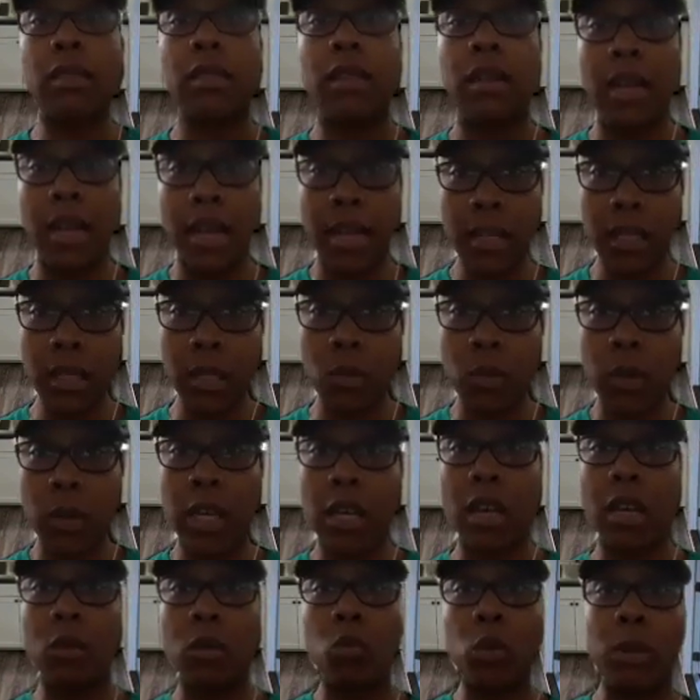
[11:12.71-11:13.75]
The next
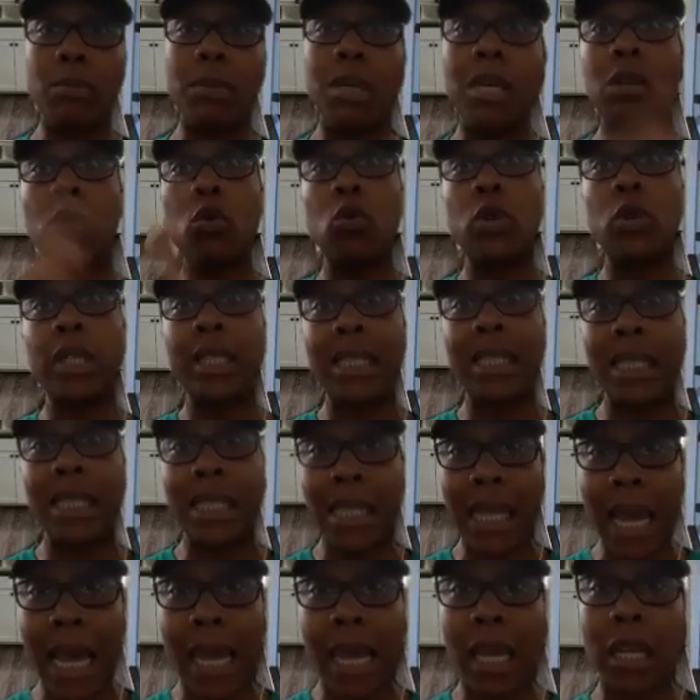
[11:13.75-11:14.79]
weekend we meet on
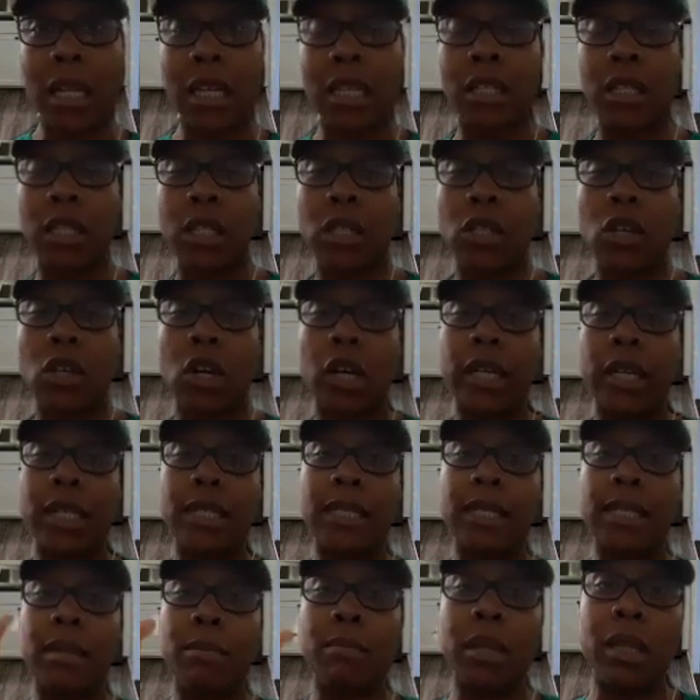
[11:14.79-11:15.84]
site and start
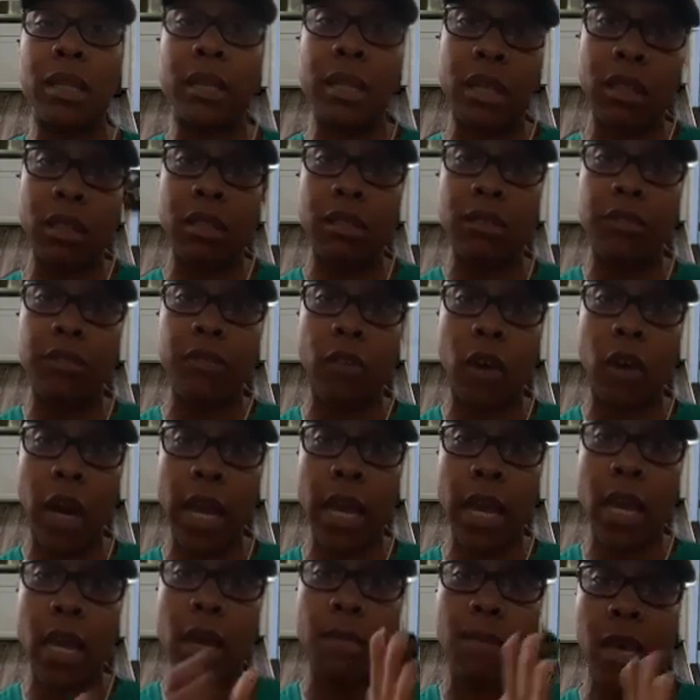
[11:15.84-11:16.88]
assembling the
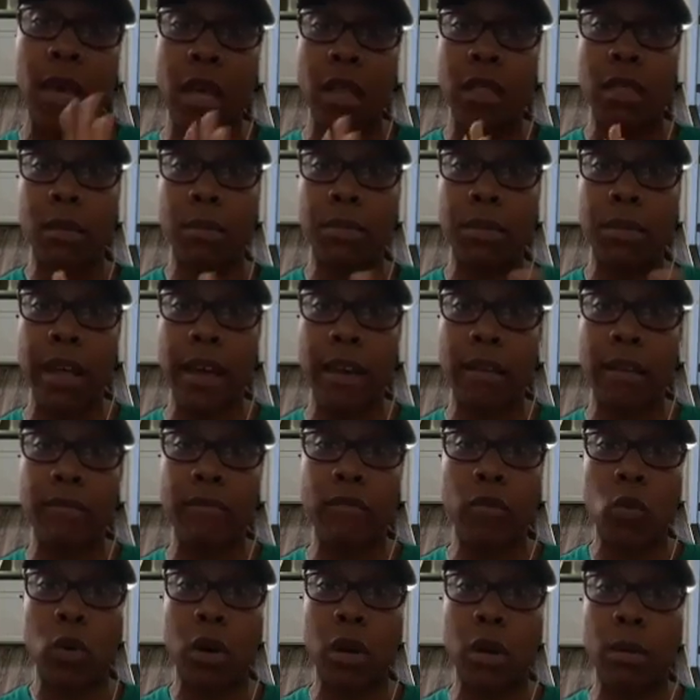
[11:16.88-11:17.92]
frame and the
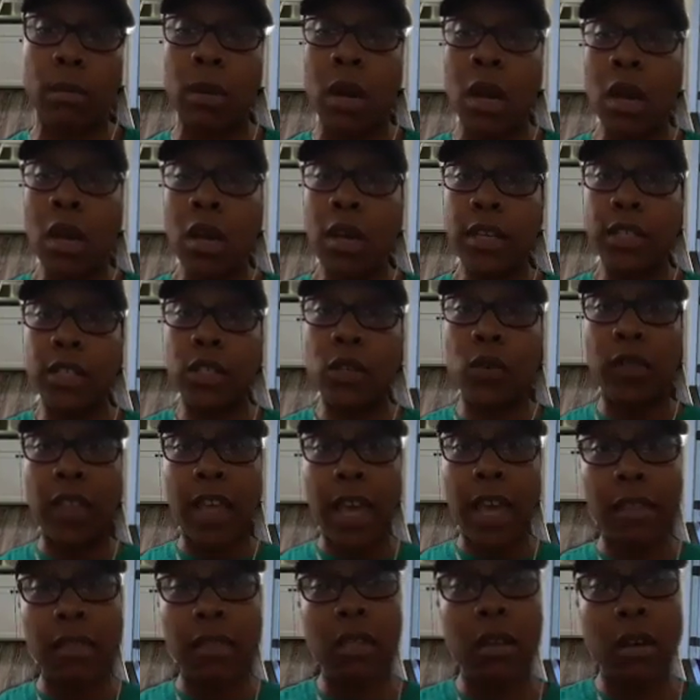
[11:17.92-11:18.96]
platform so
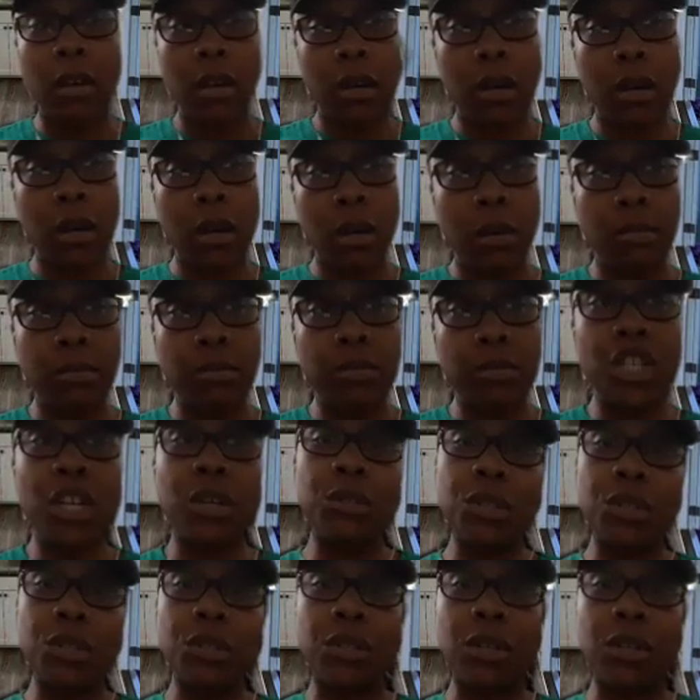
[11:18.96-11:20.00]
that the
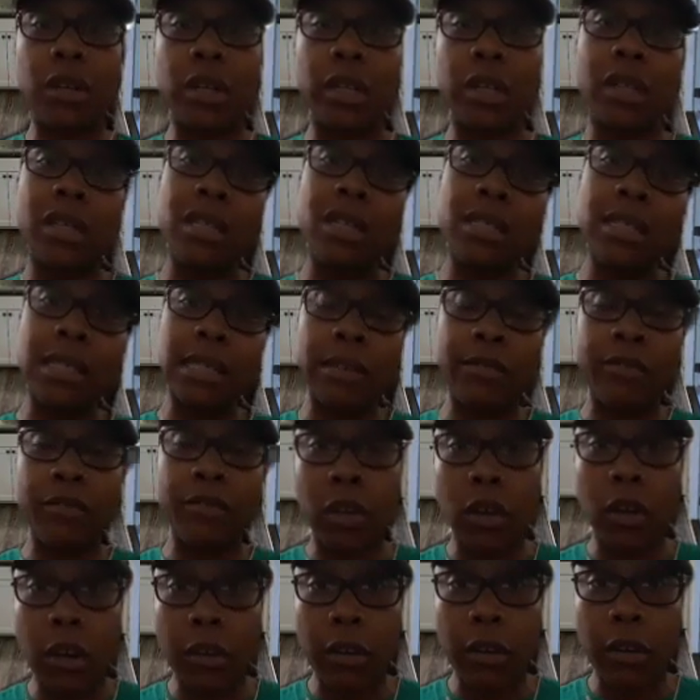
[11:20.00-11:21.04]
shelters are at least a
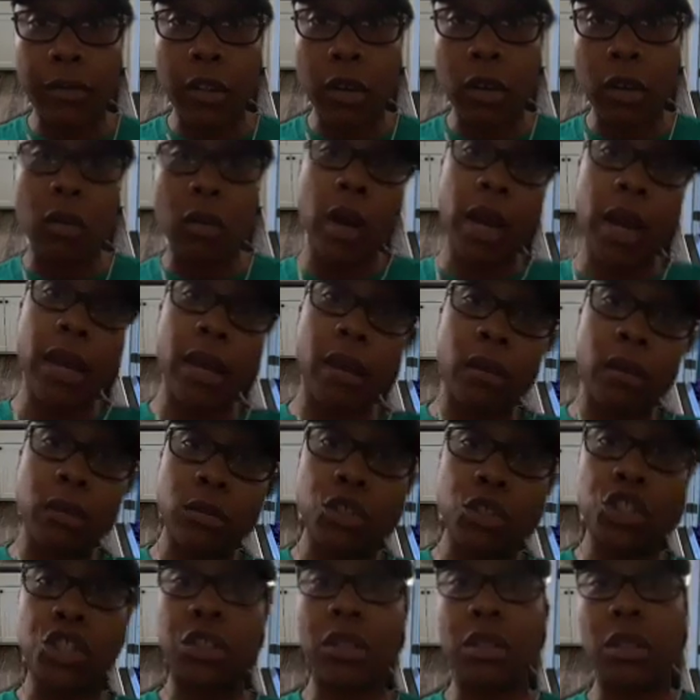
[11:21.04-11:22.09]
foot off the ground
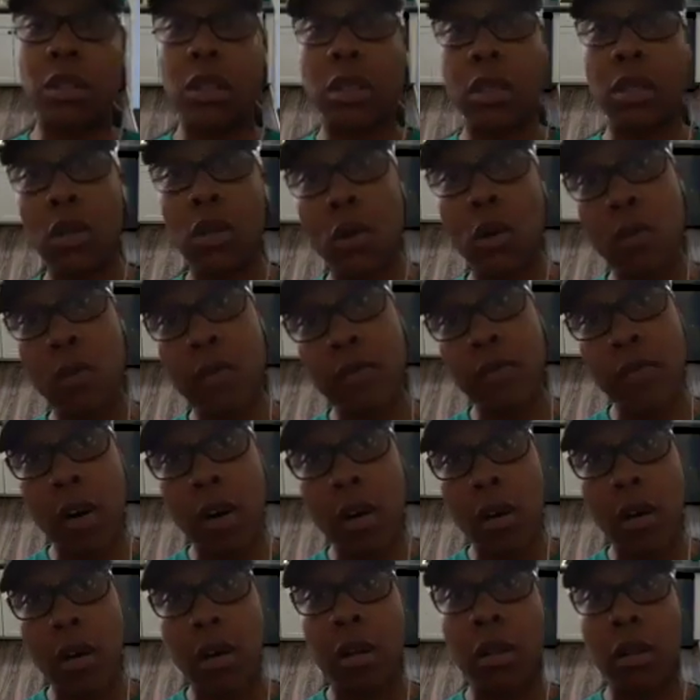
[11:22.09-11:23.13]
should the snow
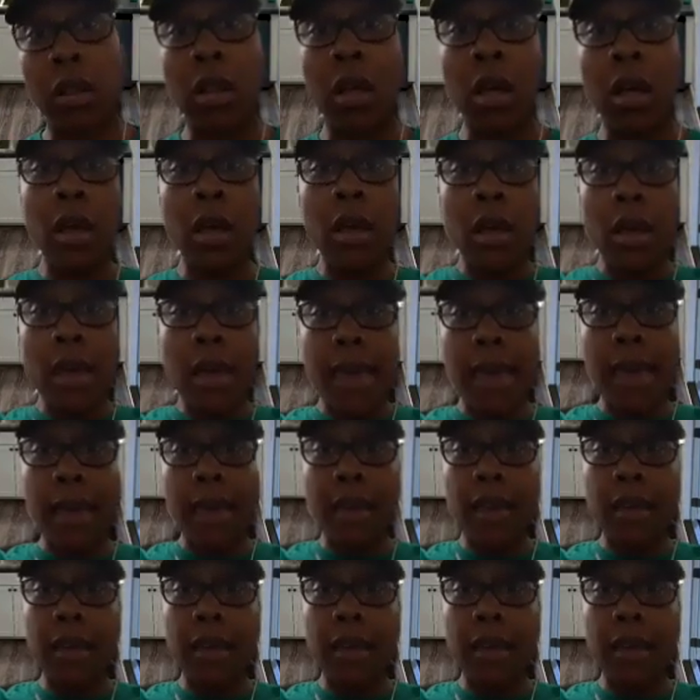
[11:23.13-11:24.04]
fall, as